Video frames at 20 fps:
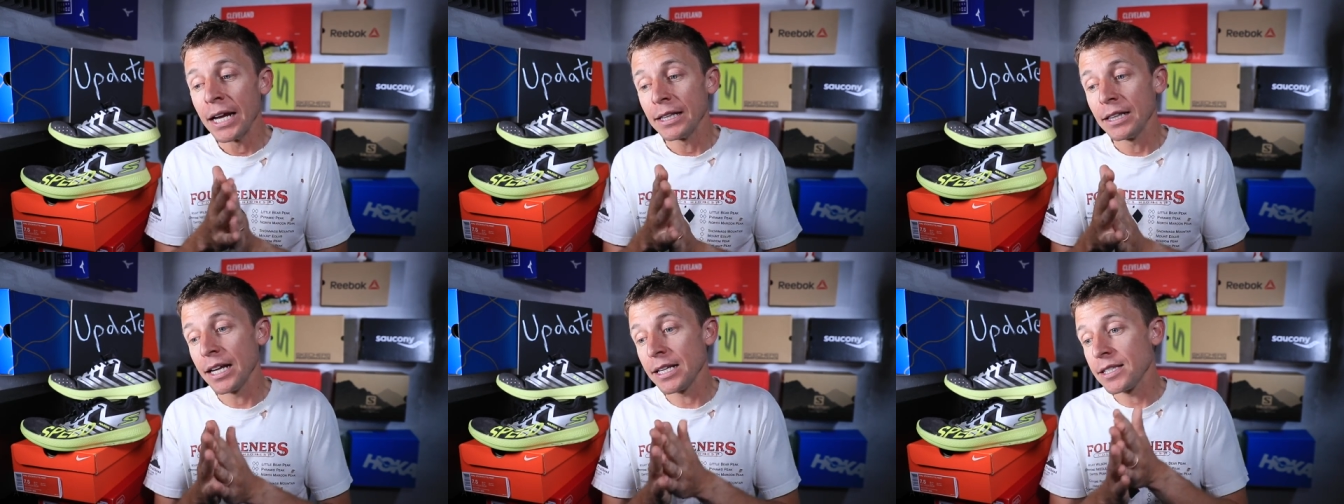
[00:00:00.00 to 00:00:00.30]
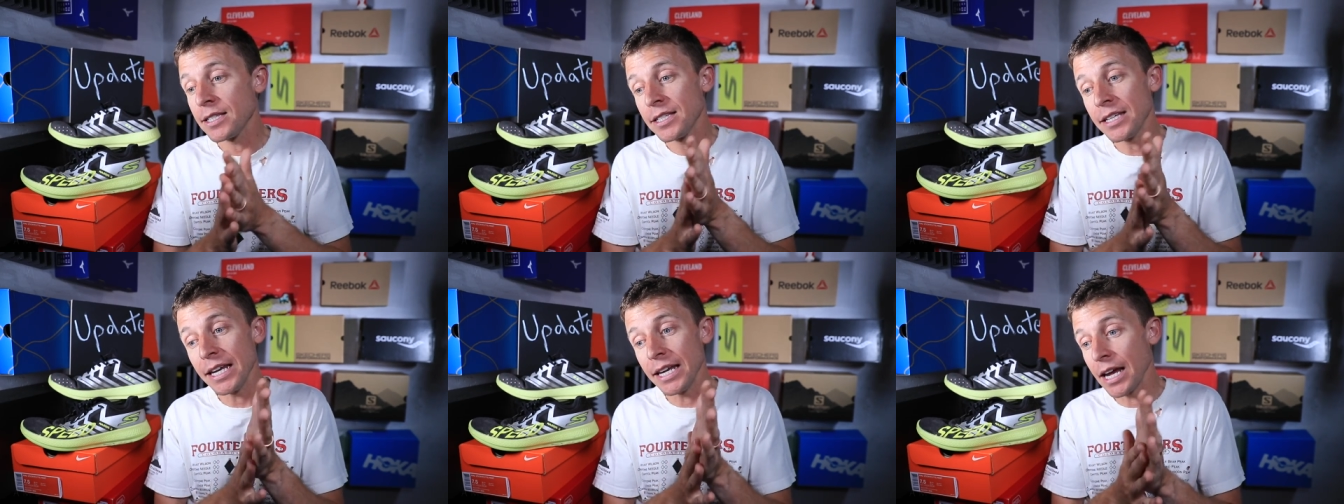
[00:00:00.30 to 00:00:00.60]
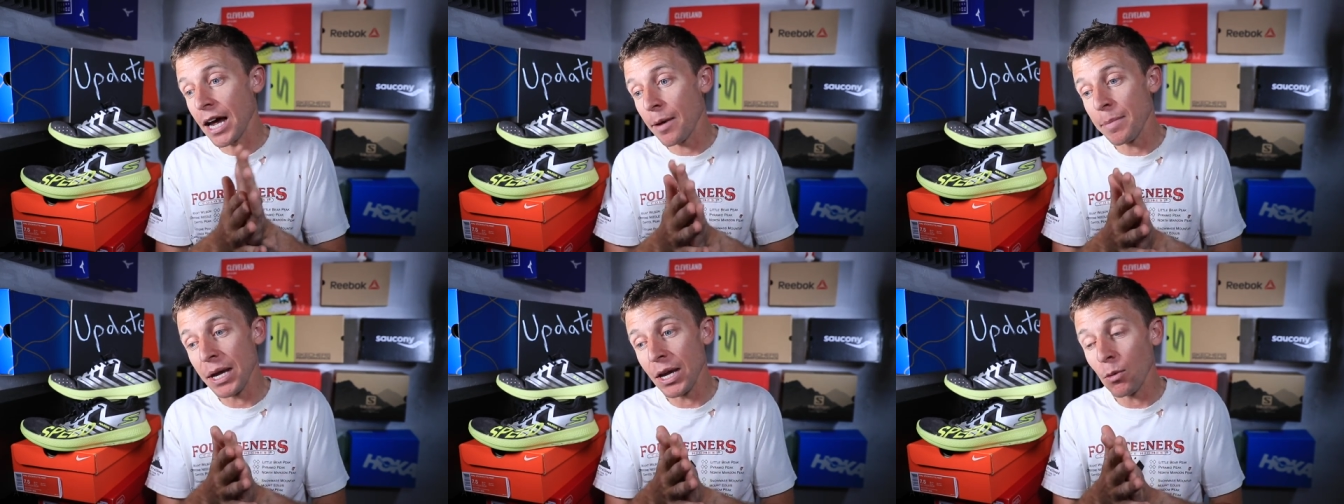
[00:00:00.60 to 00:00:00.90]
let's
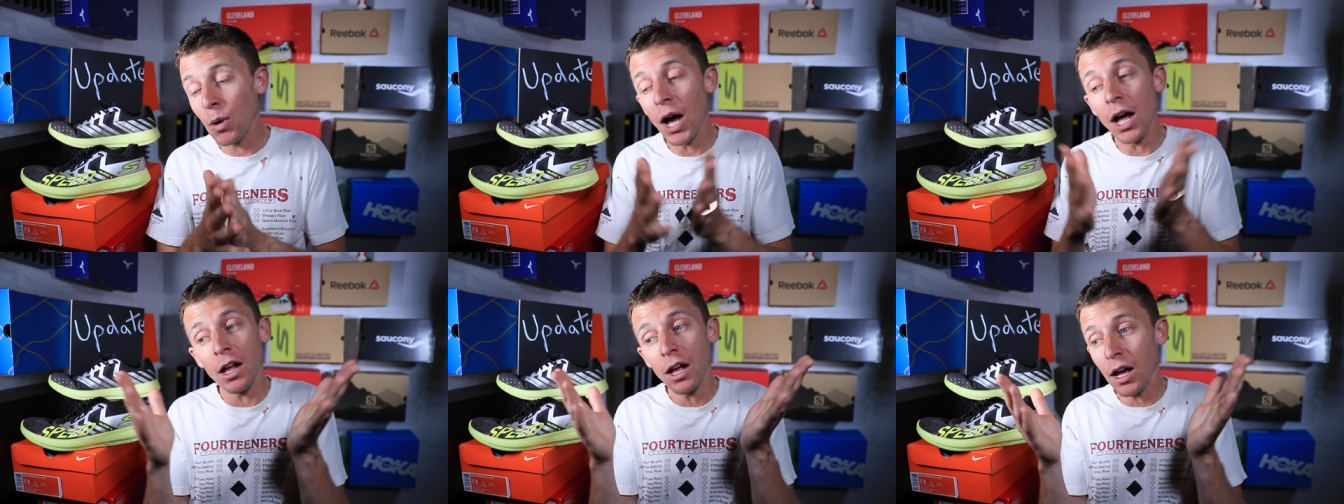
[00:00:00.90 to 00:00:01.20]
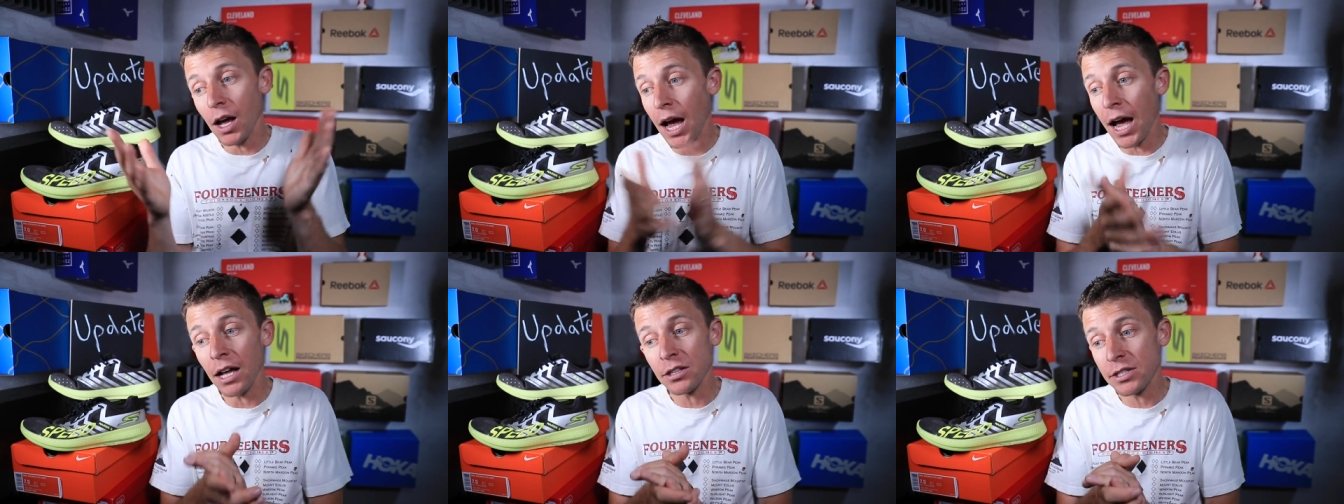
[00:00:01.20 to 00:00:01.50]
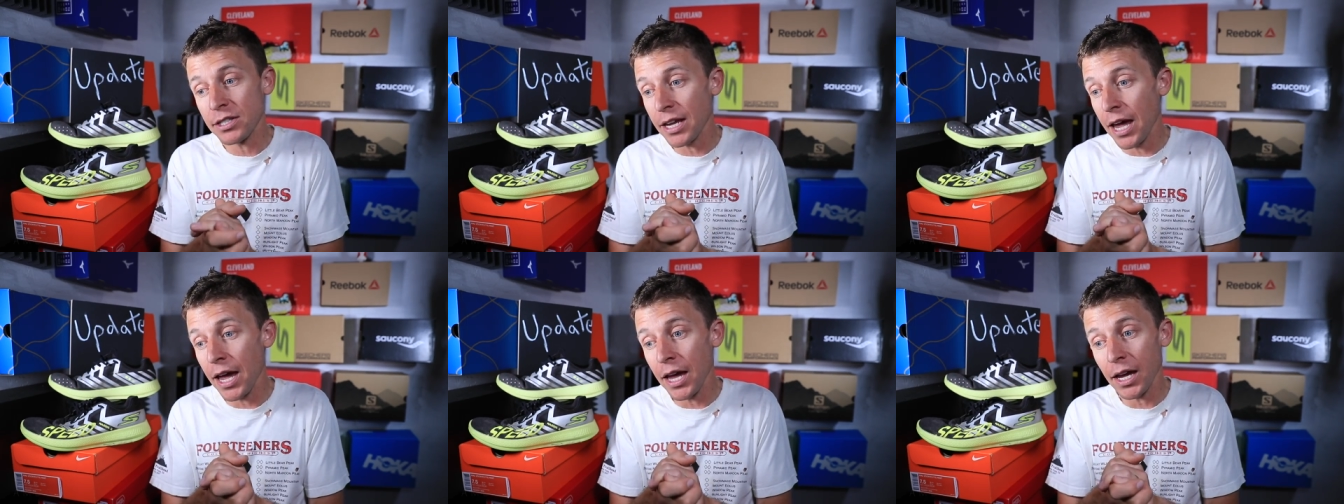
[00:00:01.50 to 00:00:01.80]
see, I mean, well, I'll
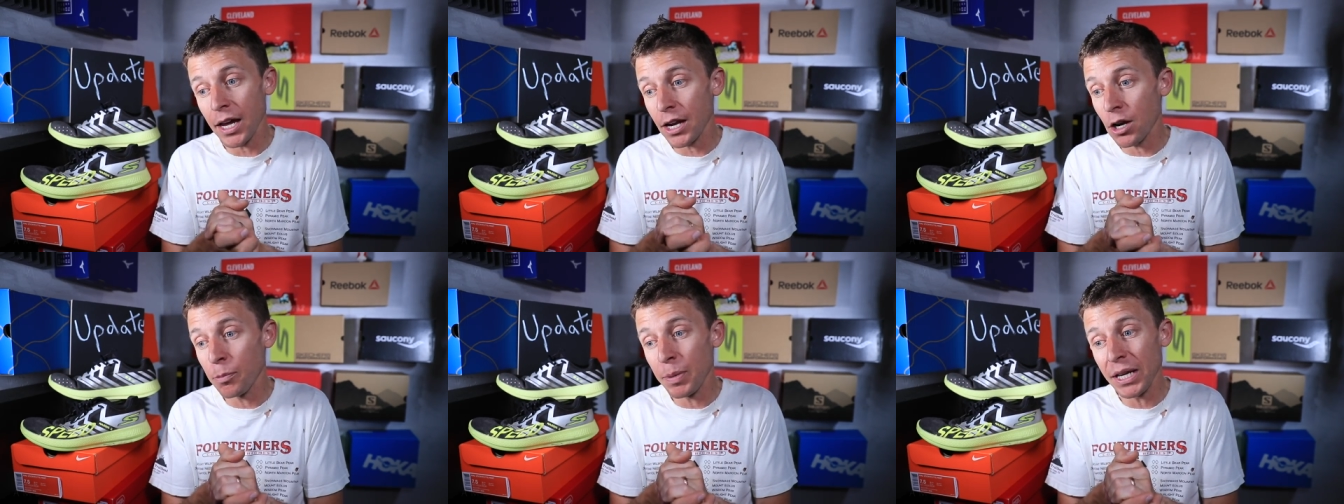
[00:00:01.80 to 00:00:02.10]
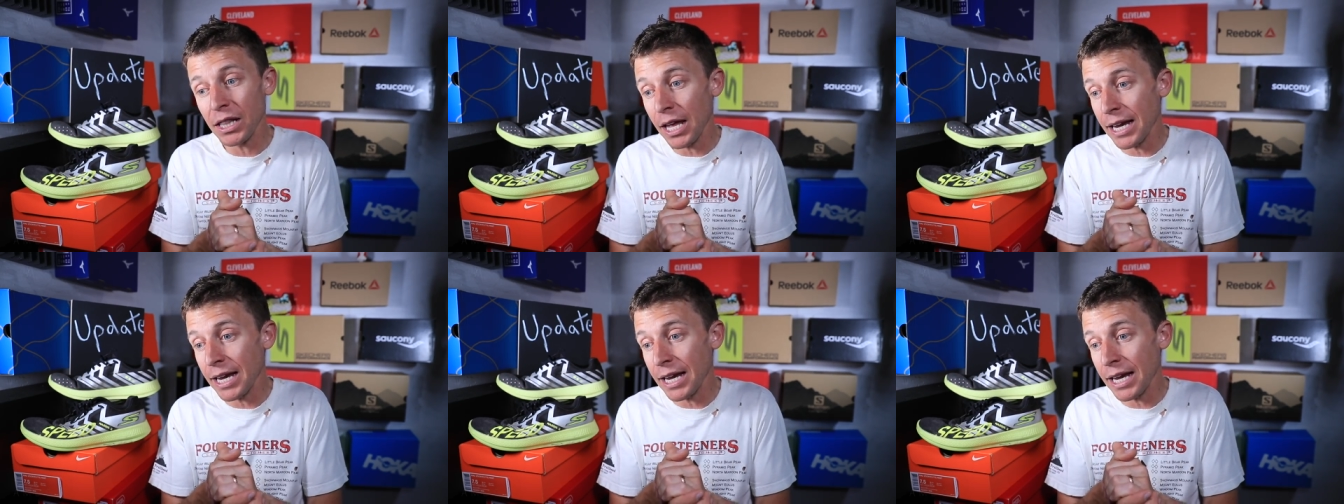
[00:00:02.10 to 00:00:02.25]
say it'll be